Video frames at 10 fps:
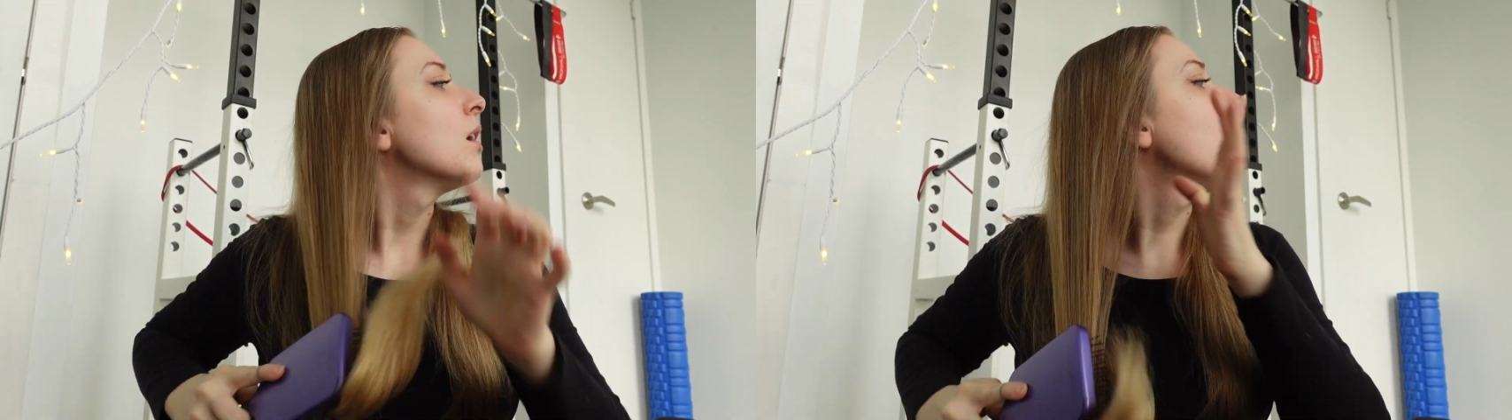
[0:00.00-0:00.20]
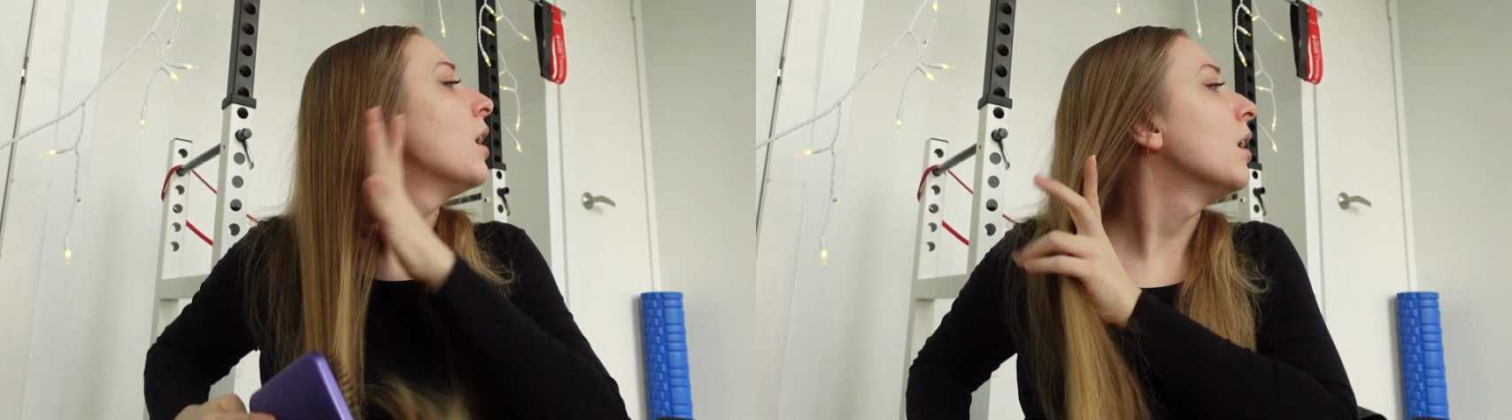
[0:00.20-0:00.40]

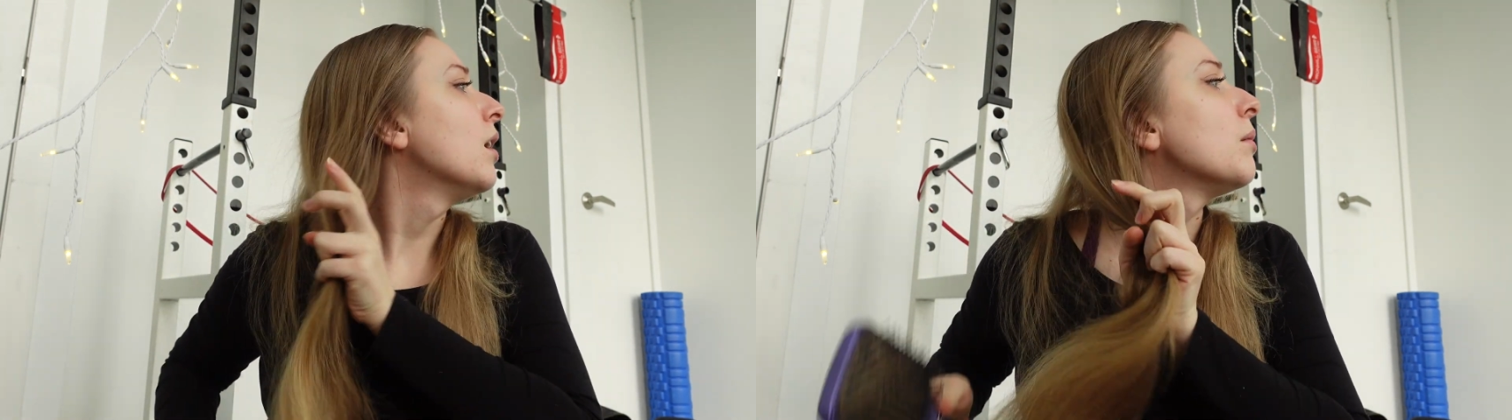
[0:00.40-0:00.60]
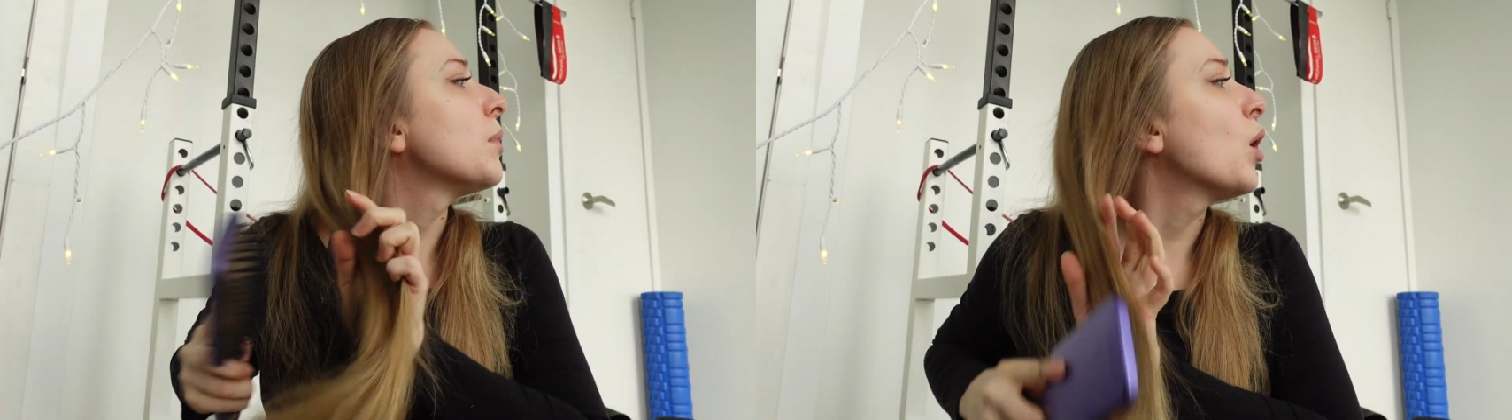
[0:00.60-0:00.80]

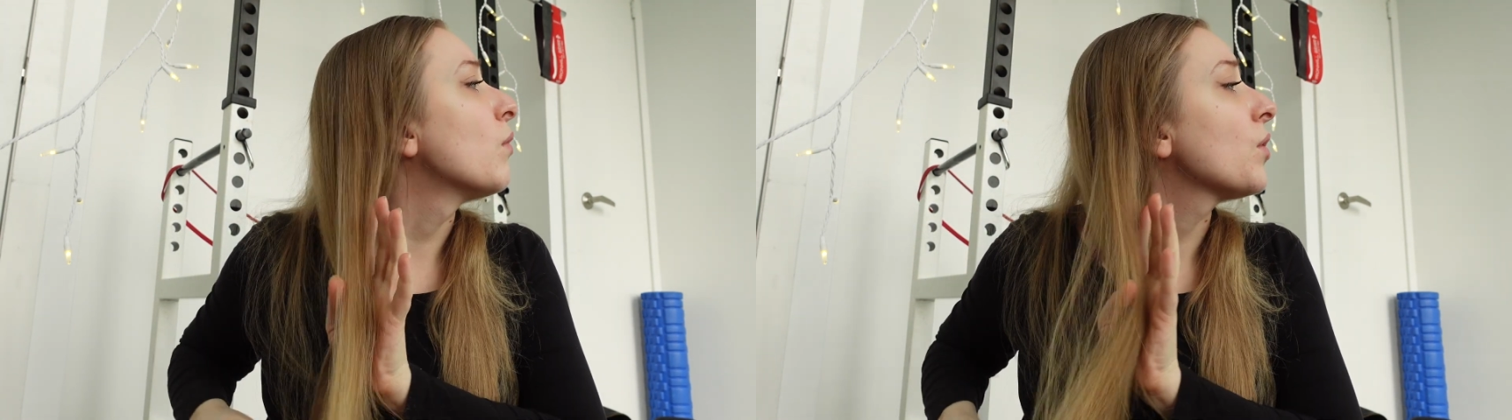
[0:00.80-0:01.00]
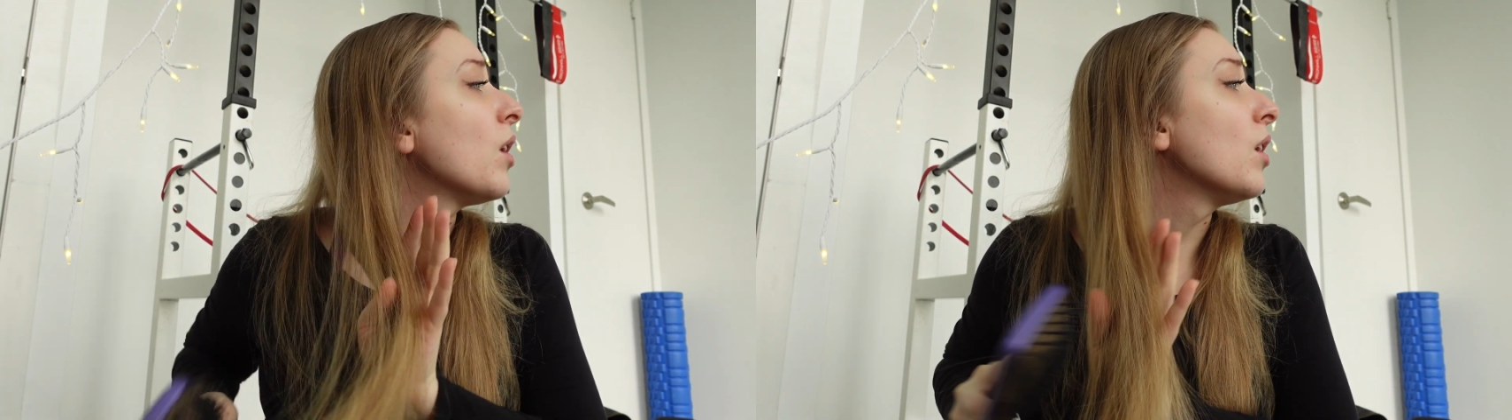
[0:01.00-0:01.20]

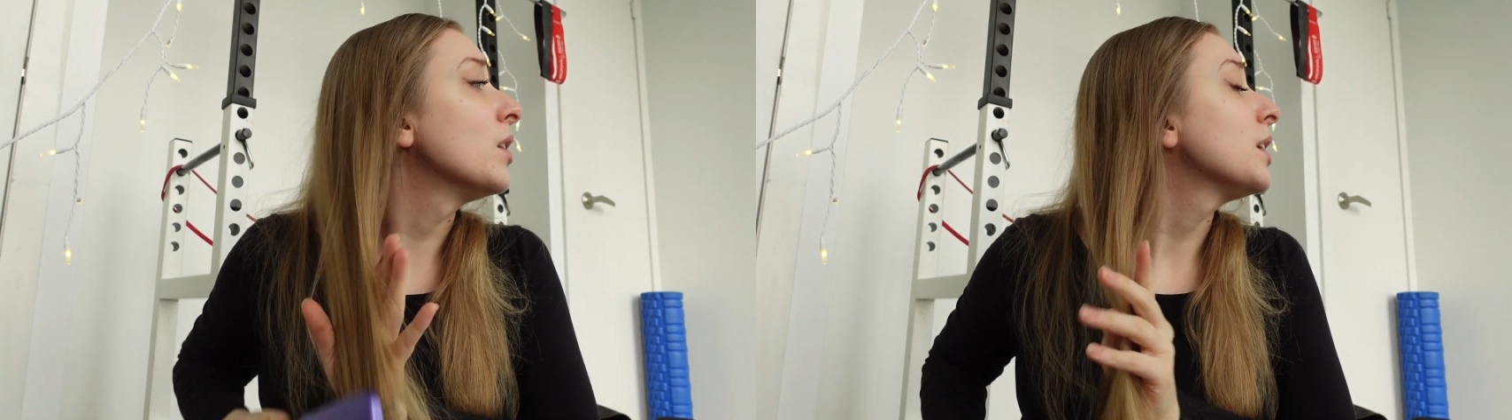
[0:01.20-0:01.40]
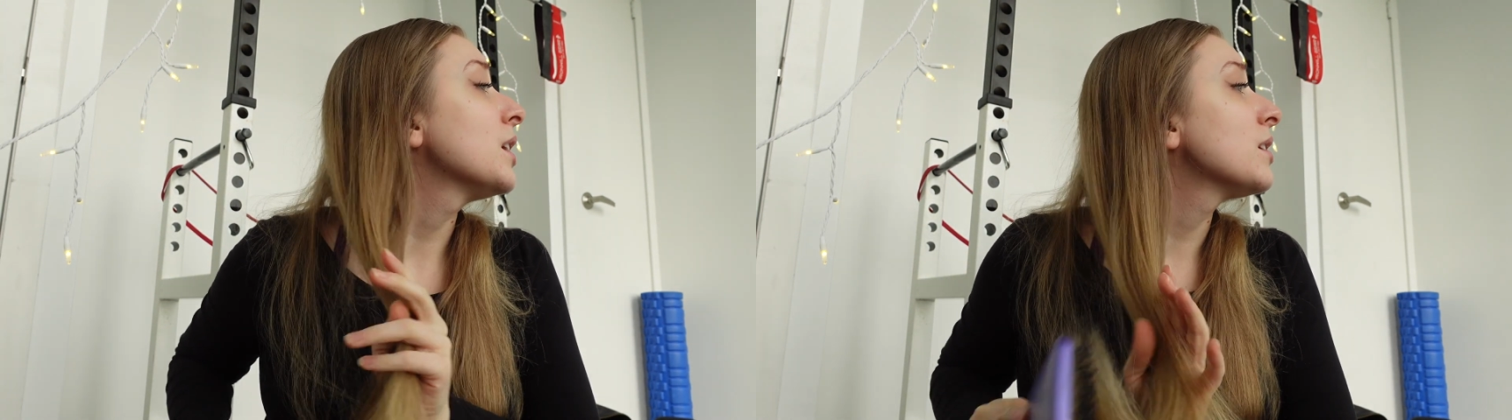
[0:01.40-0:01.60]
Over the
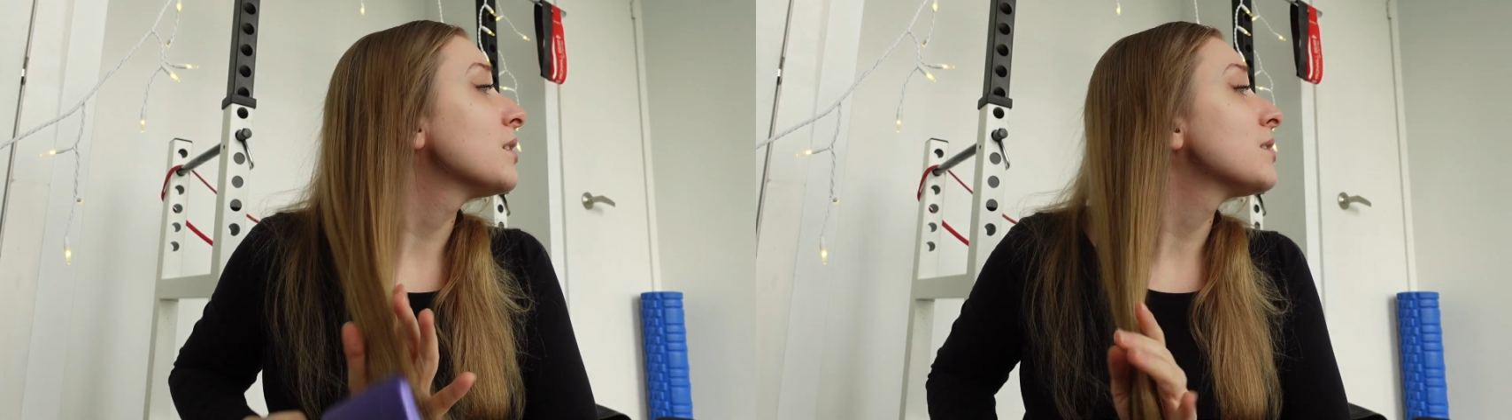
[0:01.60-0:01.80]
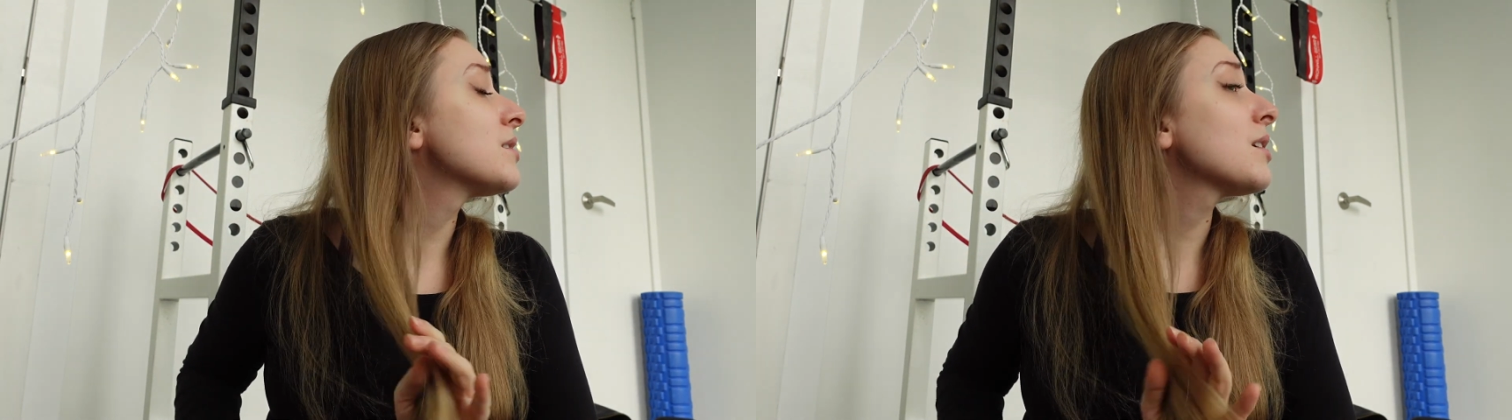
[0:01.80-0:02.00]

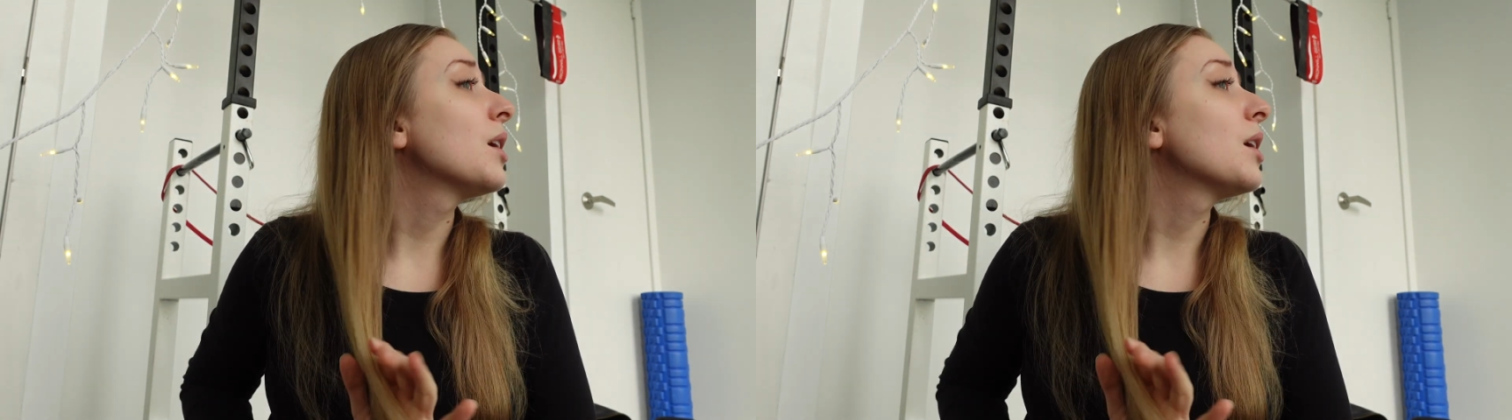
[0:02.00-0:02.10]
holidays,